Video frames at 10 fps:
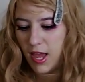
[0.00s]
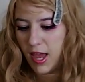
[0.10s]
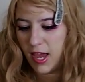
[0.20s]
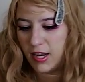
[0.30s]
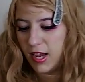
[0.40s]

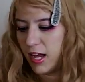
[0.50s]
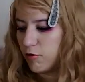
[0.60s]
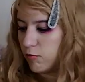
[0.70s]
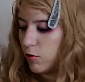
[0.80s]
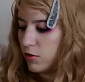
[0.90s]
and kind
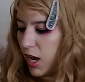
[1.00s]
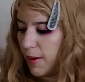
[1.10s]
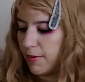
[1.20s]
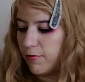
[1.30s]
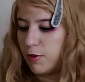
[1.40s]
of rolled
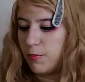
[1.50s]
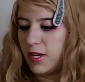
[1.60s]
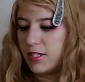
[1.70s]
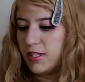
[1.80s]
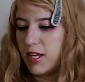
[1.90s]
up a few
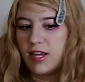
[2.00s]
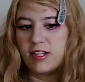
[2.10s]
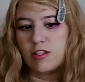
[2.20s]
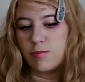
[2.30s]
pieces,